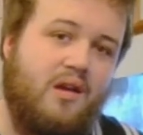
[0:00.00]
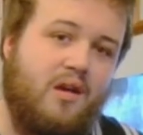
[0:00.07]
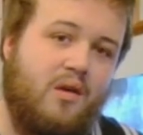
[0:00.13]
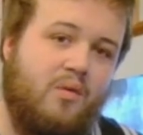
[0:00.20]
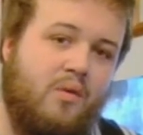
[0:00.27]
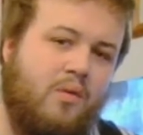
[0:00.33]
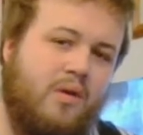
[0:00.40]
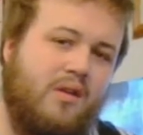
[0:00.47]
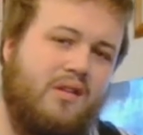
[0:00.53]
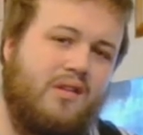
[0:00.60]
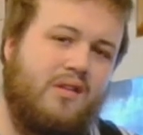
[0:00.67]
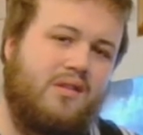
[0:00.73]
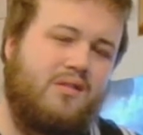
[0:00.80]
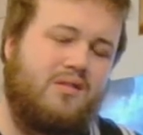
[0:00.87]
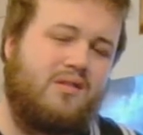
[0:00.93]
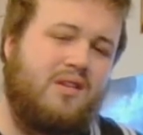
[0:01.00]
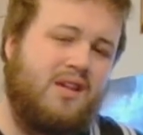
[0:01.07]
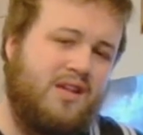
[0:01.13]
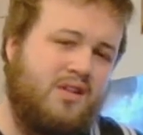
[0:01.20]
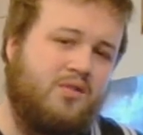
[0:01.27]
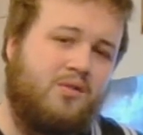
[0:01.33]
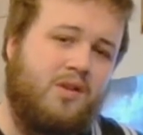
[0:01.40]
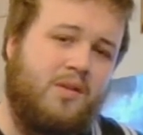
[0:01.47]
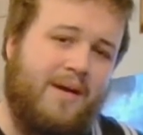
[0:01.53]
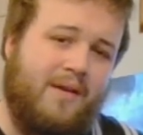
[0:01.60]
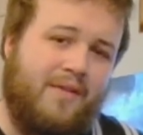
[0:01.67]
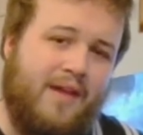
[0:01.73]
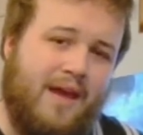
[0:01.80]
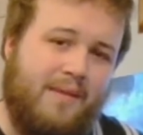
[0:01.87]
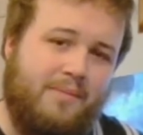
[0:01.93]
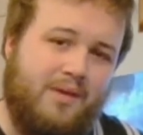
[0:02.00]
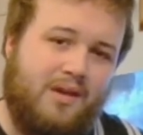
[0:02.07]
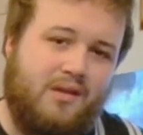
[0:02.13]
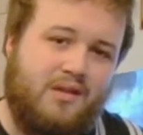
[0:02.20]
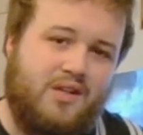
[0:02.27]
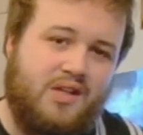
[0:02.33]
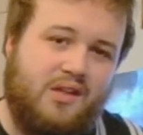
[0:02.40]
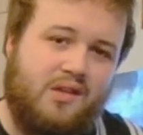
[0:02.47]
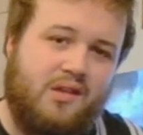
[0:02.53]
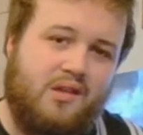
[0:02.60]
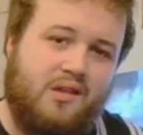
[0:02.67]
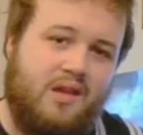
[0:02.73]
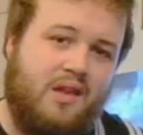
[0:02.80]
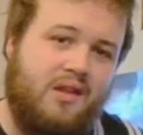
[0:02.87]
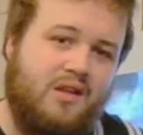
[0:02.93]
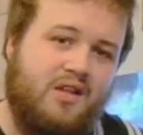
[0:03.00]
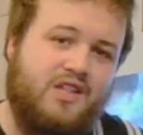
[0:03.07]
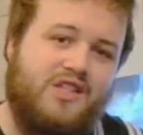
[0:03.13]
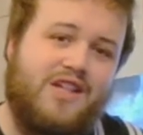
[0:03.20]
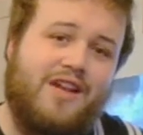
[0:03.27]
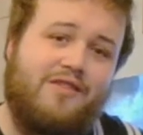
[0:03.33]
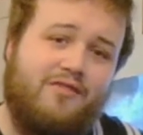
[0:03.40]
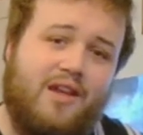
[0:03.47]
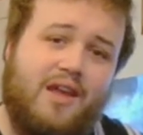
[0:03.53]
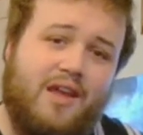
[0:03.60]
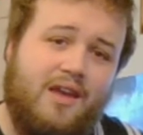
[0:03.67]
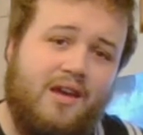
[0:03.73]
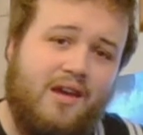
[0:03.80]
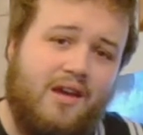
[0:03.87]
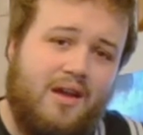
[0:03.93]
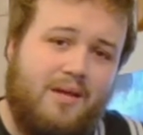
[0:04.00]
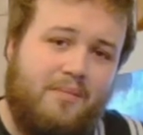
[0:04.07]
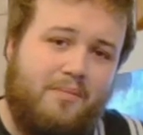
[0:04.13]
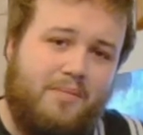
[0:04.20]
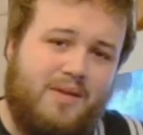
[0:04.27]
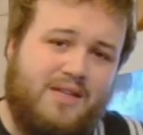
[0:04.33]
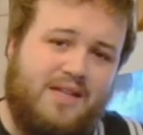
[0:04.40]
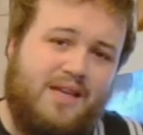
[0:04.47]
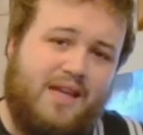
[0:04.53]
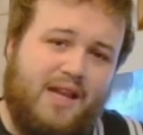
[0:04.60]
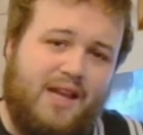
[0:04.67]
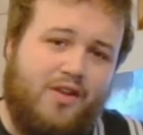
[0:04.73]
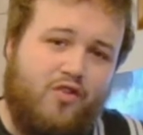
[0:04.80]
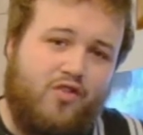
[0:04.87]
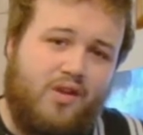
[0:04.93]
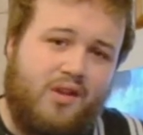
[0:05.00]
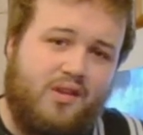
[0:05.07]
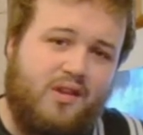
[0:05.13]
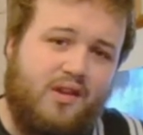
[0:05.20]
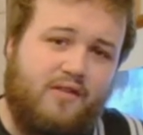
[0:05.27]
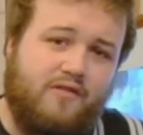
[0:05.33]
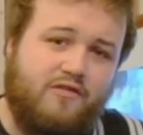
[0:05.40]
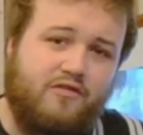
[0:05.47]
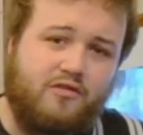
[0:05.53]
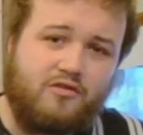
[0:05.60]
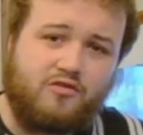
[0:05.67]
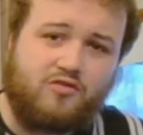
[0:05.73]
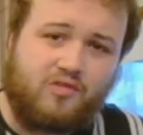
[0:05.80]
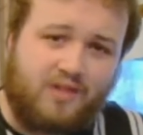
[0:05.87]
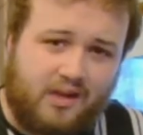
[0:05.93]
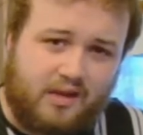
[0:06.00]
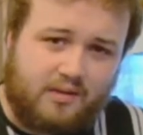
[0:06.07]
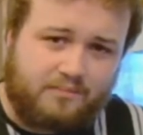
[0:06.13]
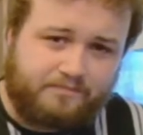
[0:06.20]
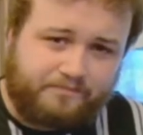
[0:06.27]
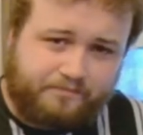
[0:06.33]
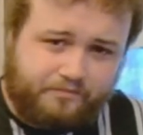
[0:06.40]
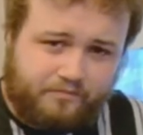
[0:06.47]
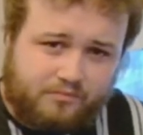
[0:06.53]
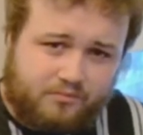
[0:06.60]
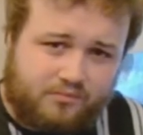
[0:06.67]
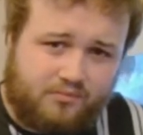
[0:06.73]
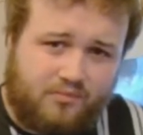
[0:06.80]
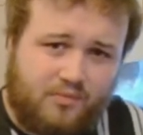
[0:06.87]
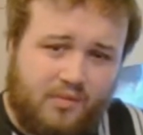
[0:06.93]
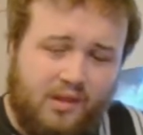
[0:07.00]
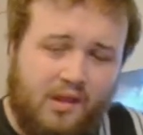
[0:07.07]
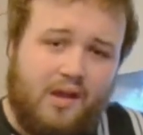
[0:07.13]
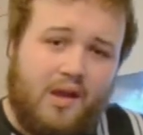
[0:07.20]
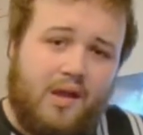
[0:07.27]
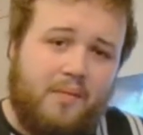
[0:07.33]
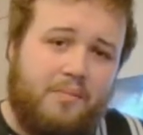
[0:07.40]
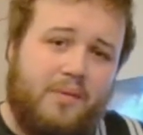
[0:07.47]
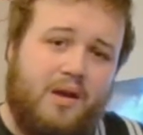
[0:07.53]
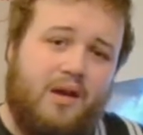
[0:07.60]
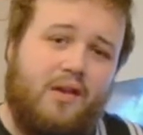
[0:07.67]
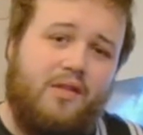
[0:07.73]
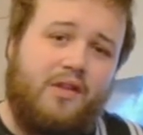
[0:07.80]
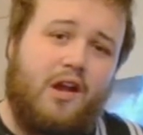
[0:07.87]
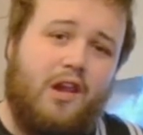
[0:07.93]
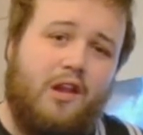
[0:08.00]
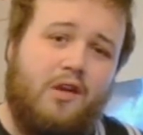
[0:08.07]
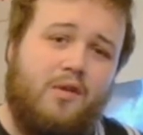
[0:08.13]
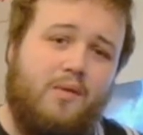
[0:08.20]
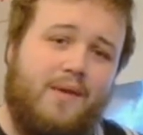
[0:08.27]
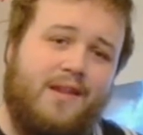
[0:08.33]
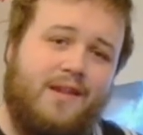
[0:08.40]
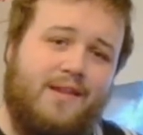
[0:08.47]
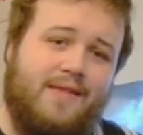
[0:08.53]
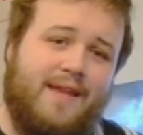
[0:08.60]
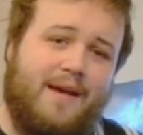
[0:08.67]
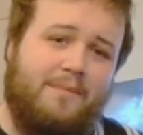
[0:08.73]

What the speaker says: Well, what's he talking about there? Because Jesus isn't generally particularly interested in fruit trees. But the clue is in that